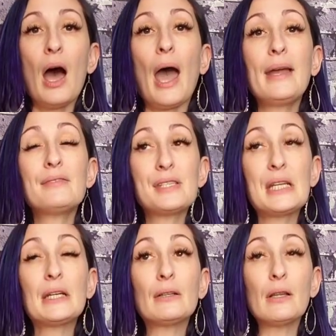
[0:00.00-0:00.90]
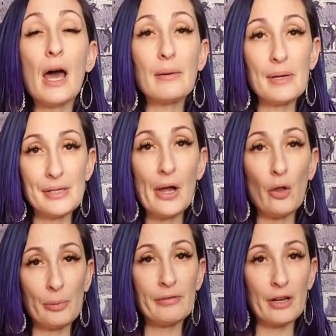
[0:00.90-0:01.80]
I have seen a lot of mental
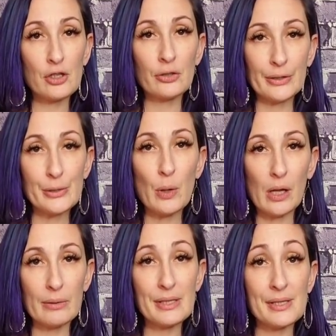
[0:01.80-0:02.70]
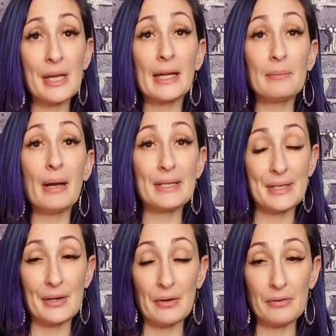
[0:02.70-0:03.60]
health professionals while I was inside
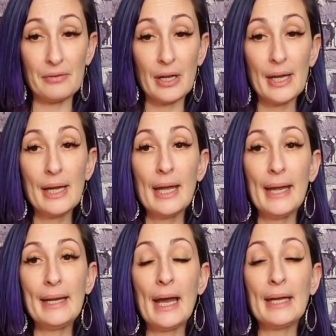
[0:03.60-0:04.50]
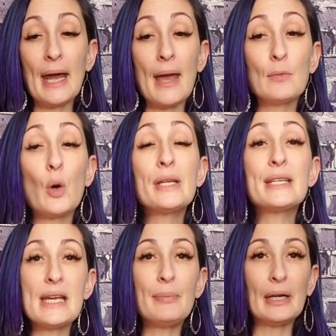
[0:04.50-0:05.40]
myself. And I'm going to
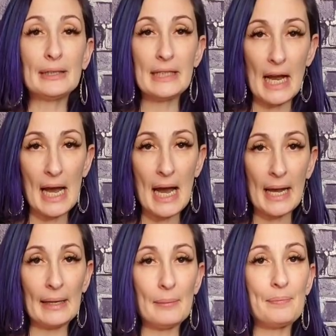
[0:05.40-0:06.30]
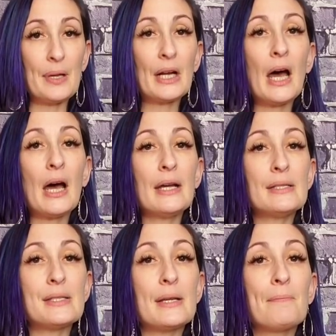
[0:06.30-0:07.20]
keep it on the eye
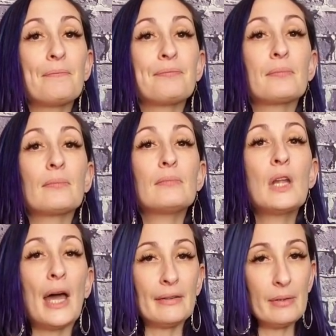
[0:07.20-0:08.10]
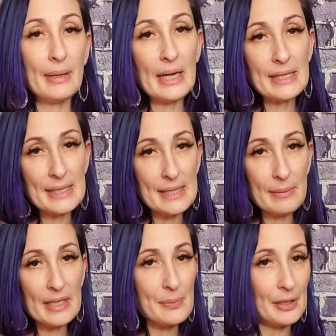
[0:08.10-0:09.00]
because not everybody has the same
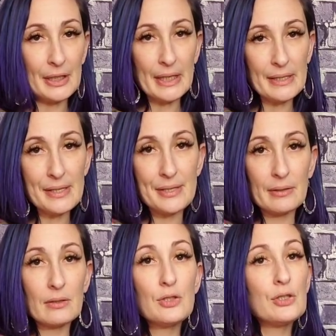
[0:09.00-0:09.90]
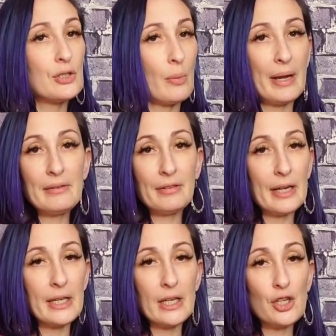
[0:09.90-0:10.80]
experience. Don't mind
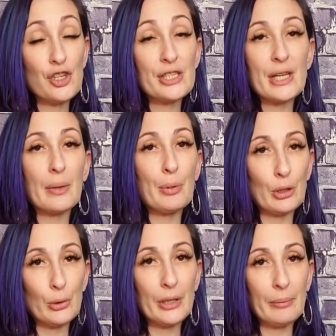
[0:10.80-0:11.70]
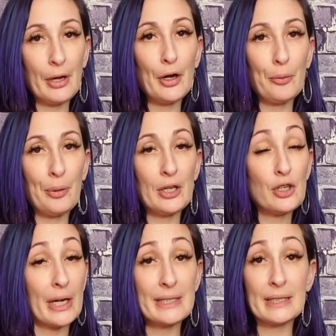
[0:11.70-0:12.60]
Frankie. She's like burrowed in my armpit
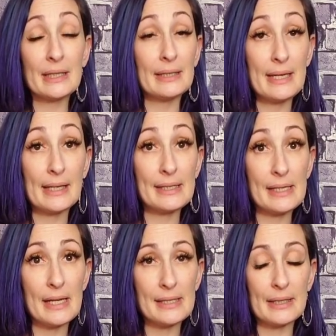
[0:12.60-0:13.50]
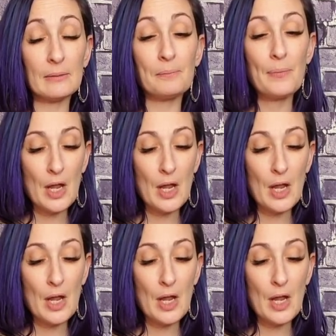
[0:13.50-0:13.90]
trying to take a siesta.